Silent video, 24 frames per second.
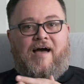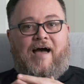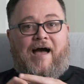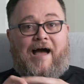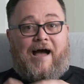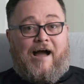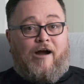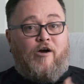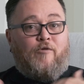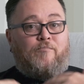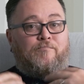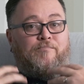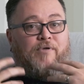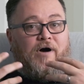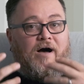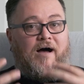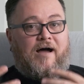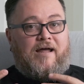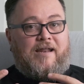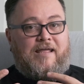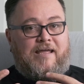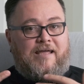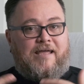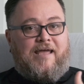Our
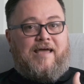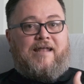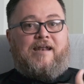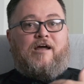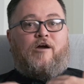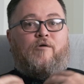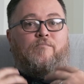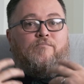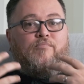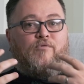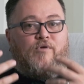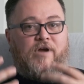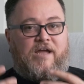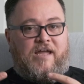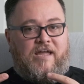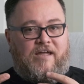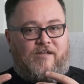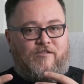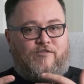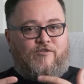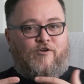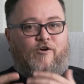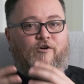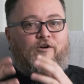body and our
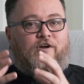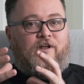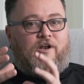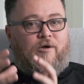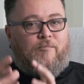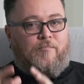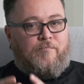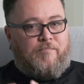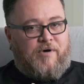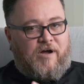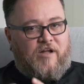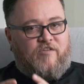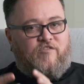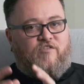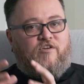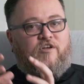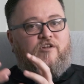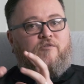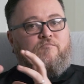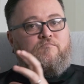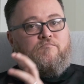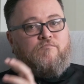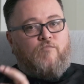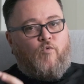brains are going to
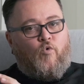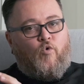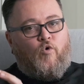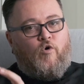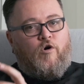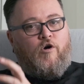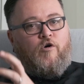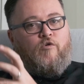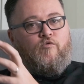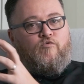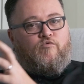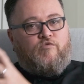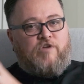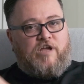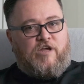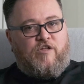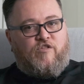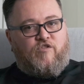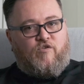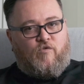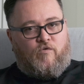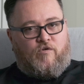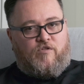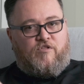budget more
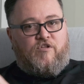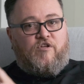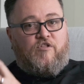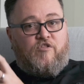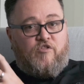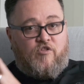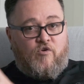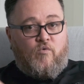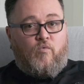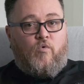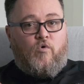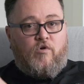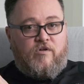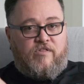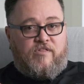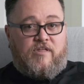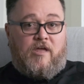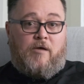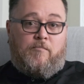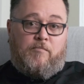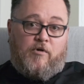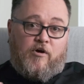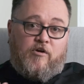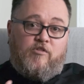resources towards
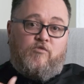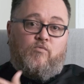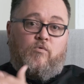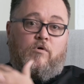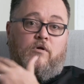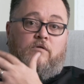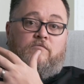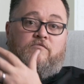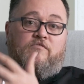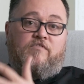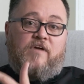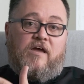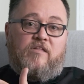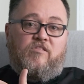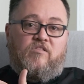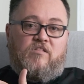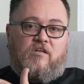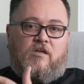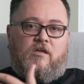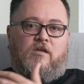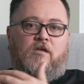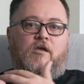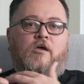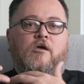that because we're
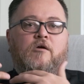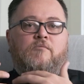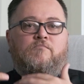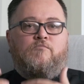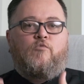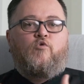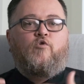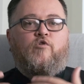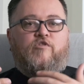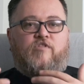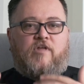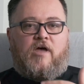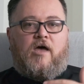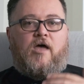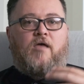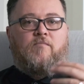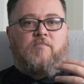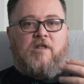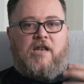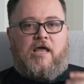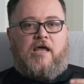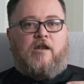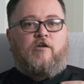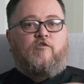investing more
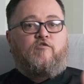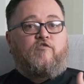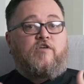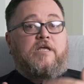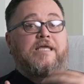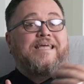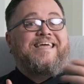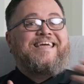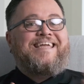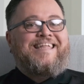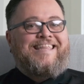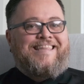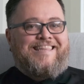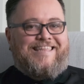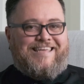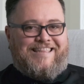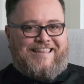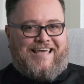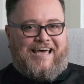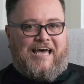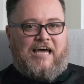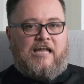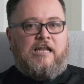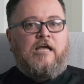time and energy into
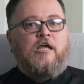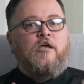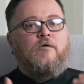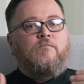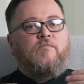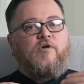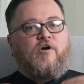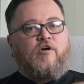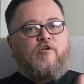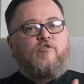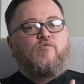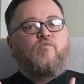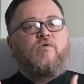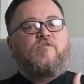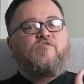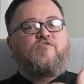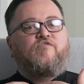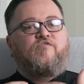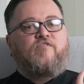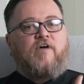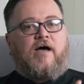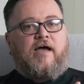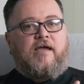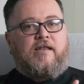that because we
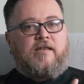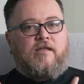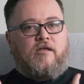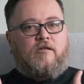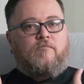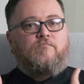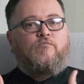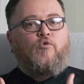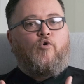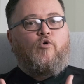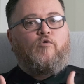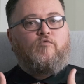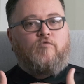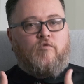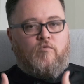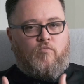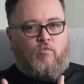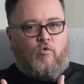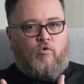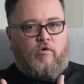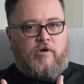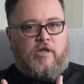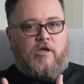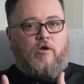find it more
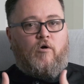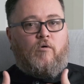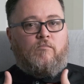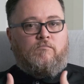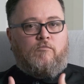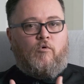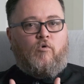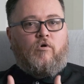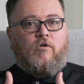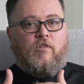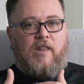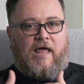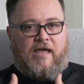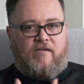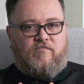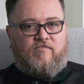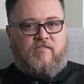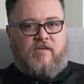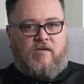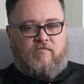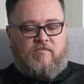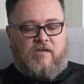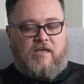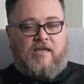rewarding or more
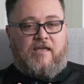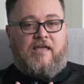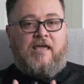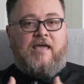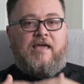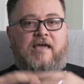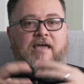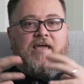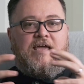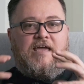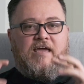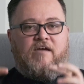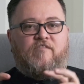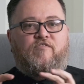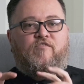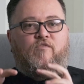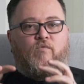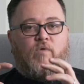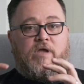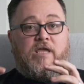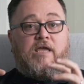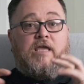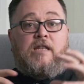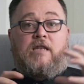life-giving
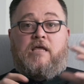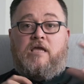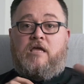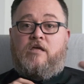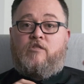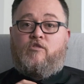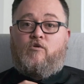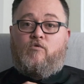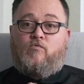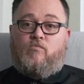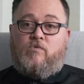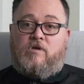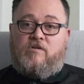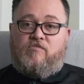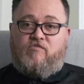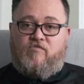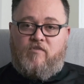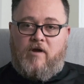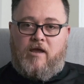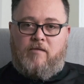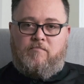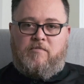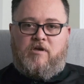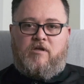if we can either
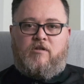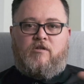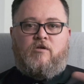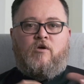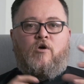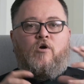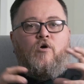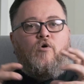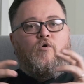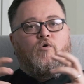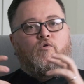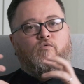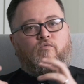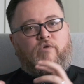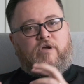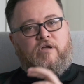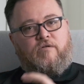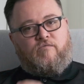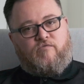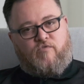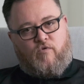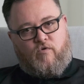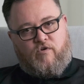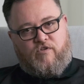reframe it or
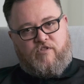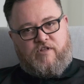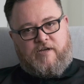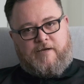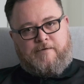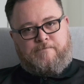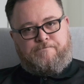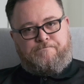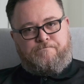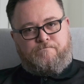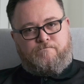reinforce it.